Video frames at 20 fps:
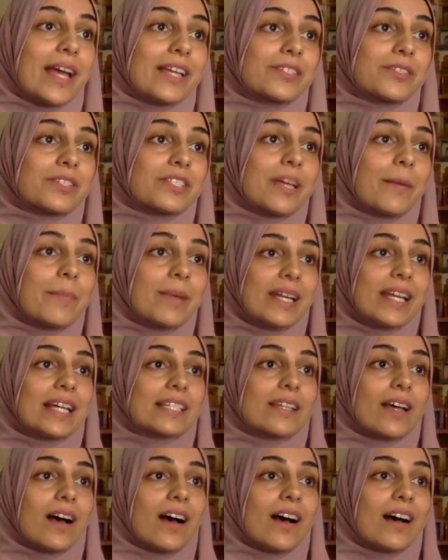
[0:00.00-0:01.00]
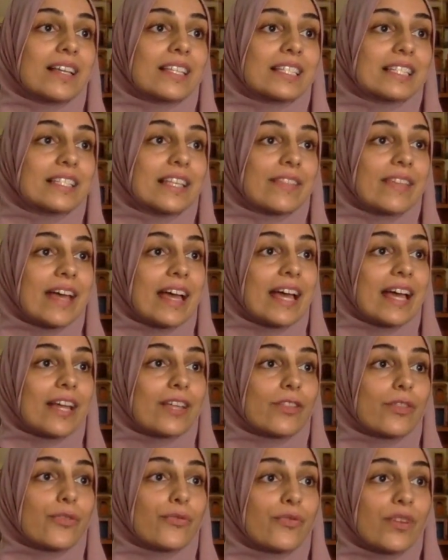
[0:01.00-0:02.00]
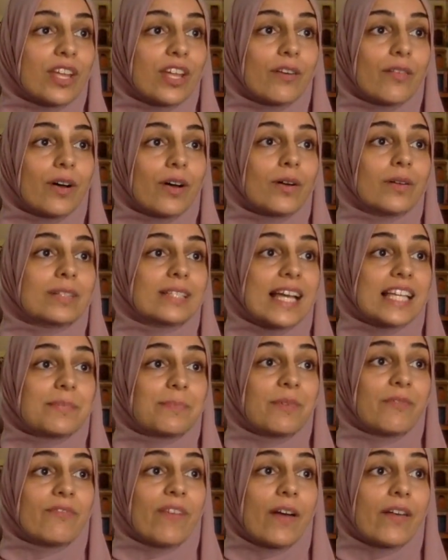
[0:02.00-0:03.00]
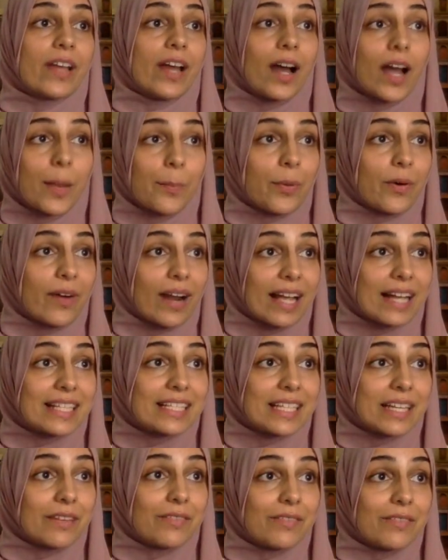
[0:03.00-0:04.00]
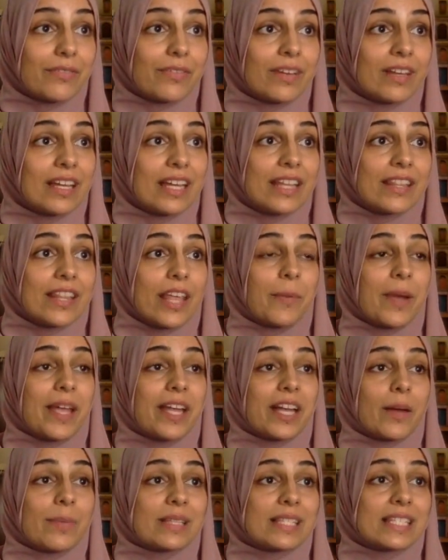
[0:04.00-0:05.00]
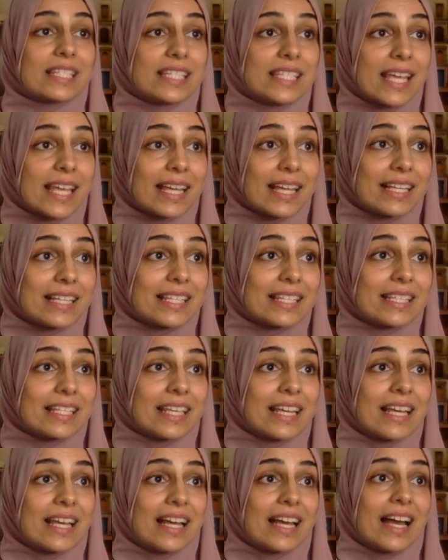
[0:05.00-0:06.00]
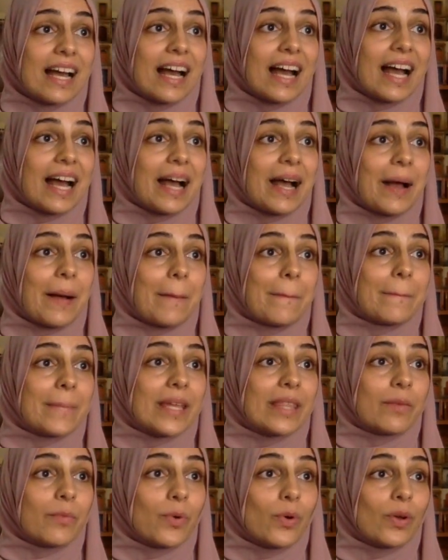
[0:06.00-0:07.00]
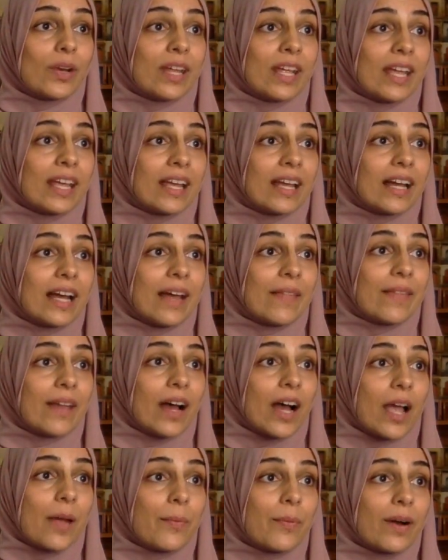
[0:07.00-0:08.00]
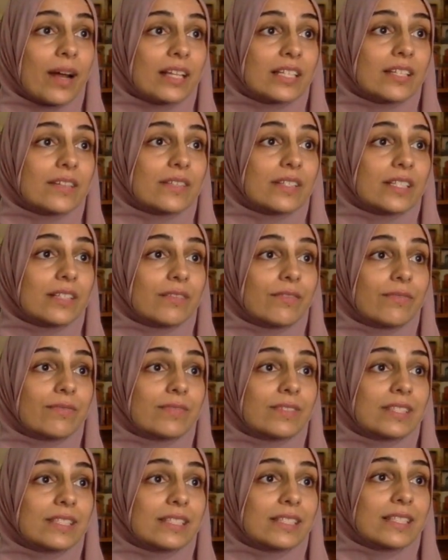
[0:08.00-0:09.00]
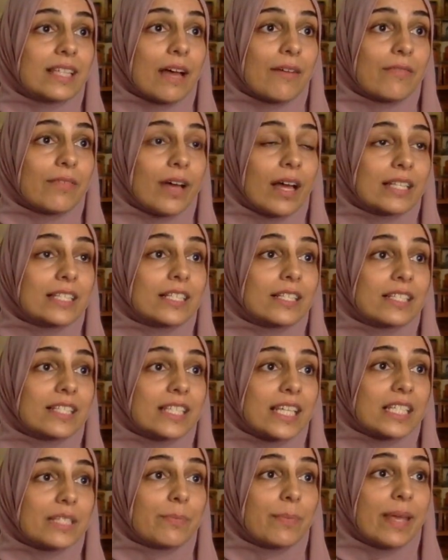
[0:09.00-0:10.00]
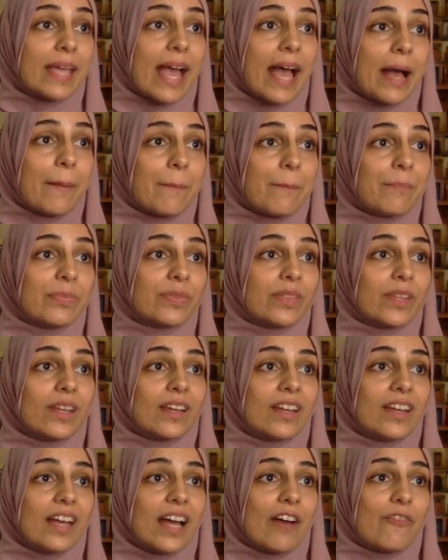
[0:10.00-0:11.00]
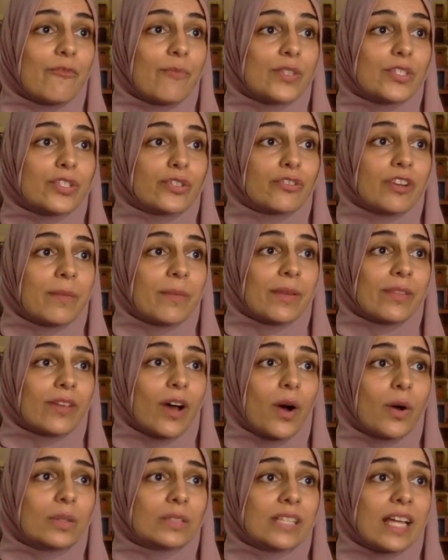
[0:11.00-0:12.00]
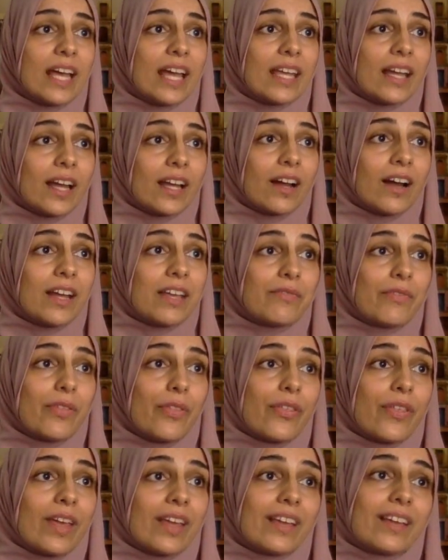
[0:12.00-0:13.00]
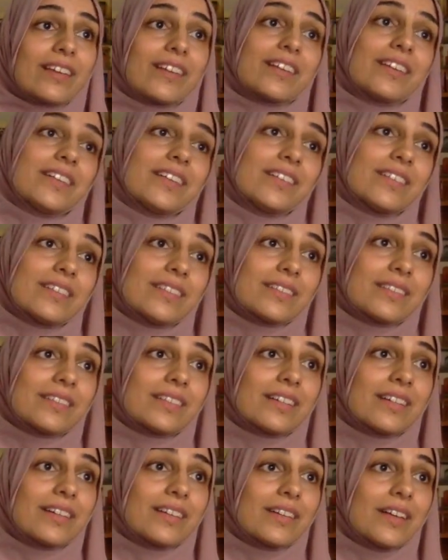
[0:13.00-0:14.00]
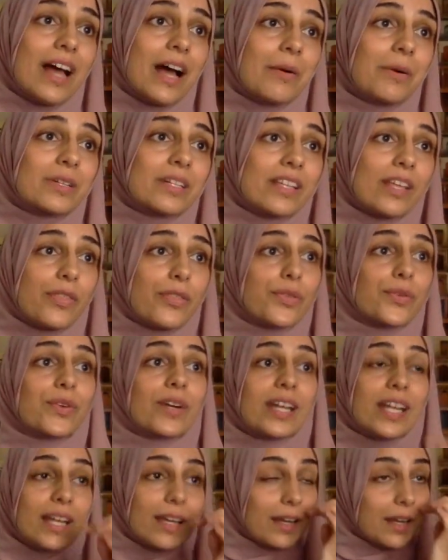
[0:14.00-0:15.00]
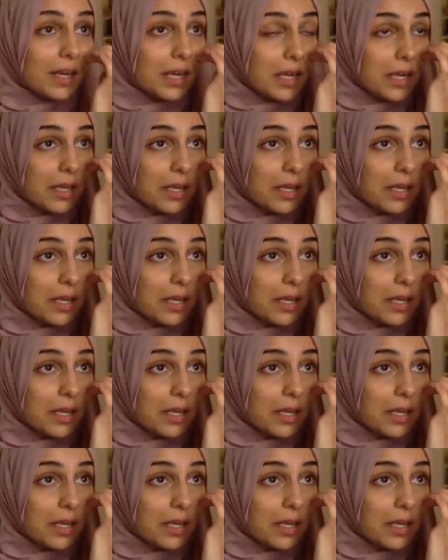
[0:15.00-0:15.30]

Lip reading: so somebody has asked that their 3-year-old has been very hyperactive. They wake up at 6 in the morning and they're hyperactive until 6 p.m. and been screaming the whole day. I can't even think. Oh, how old are they? 3.